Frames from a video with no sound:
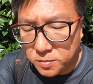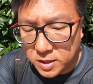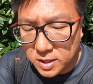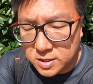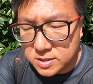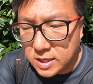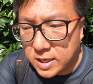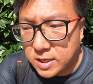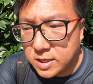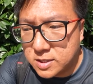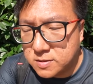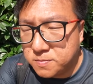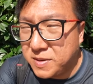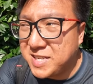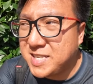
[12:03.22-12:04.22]
minutes, and
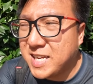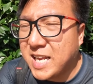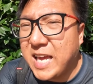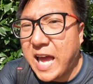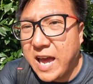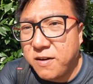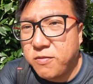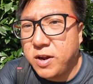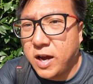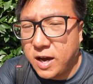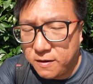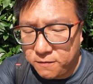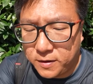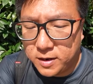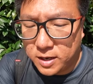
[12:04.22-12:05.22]
it's basically every
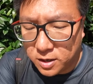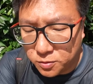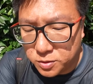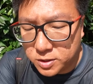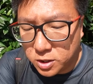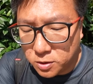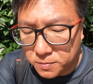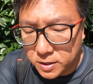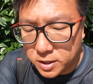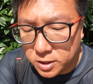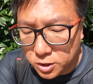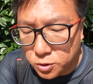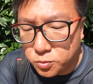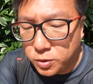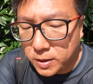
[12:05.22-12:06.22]
half an hour there will be a
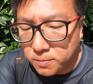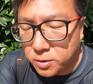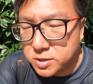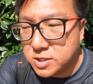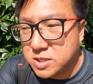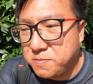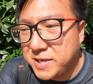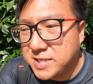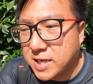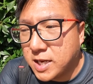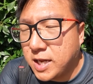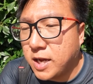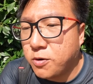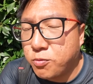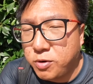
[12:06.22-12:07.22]
new raid boss. It's
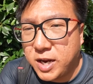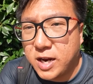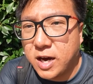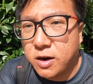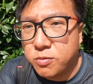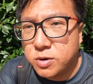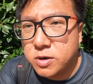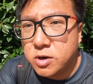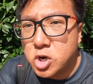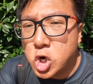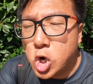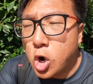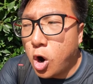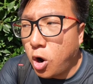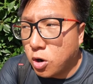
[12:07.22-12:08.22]
basically a raid hour
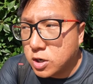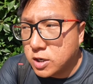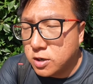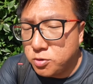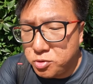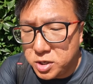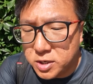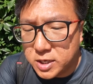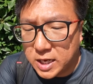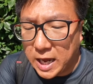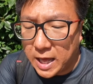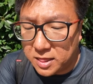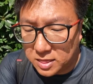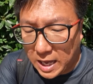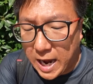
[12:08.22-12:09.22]
occurring the
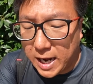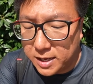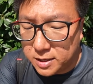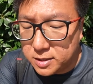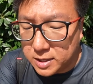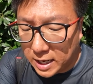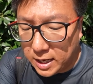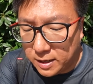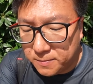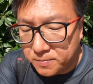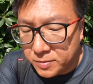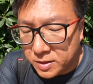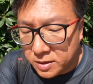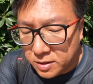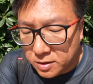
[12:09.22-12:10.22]
entire day.
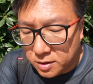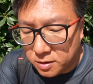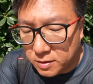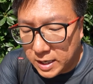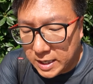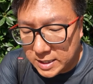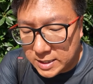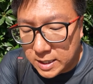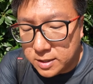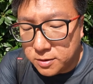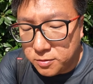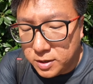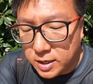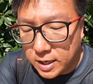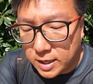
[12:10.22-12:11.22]
Alright, it's
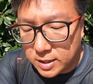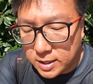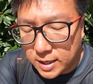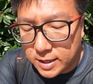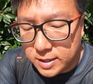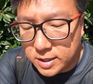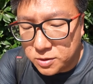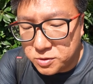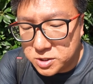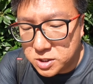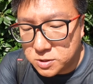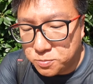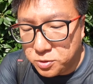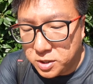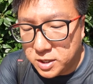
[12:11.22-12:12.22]
literally the entire day, which
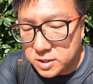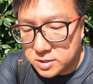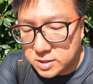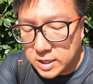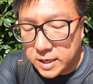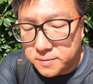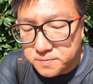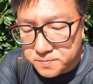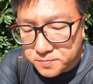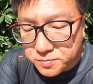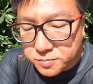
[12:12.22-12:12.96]
is pretty insane.